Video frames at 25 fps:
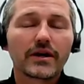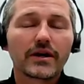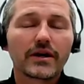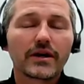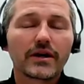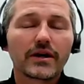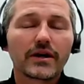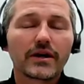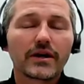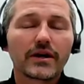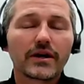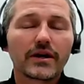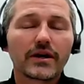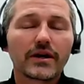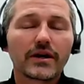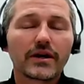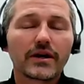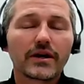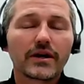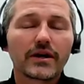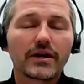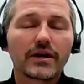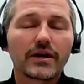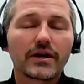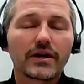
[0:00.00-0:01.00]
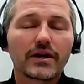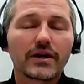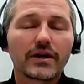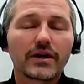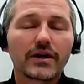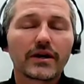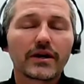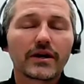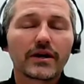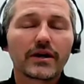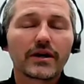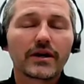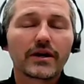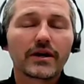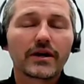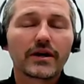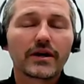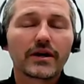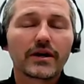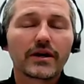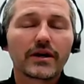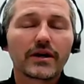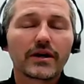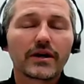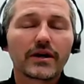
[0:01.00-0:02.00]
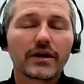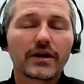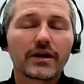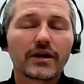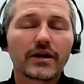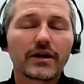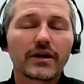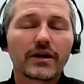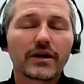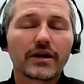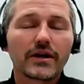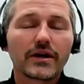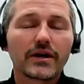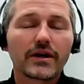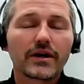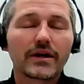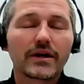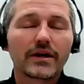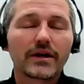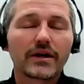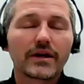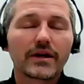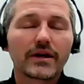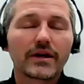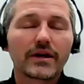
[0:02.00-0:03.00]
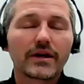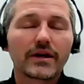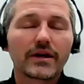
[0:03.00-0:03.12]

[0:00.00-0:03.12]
So I think it makes tech a lot more accessible,